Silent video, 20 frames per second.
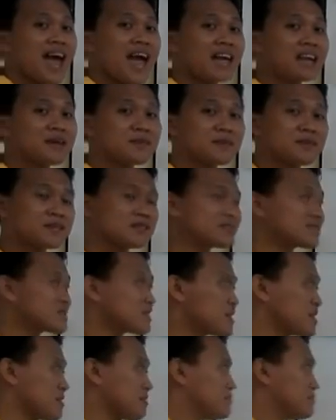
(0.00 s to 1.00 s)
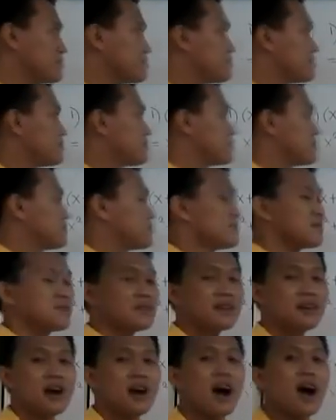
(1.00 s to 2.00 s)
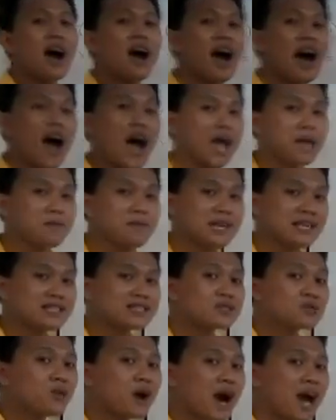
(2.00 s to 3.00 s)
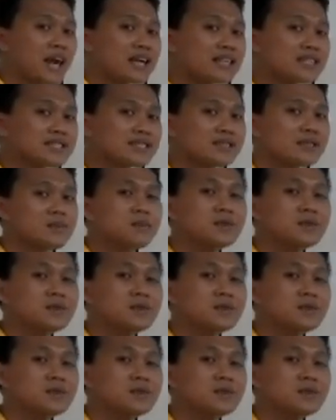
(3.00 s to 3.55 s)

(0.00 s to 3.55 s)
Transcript: and the middle term. I mean twice the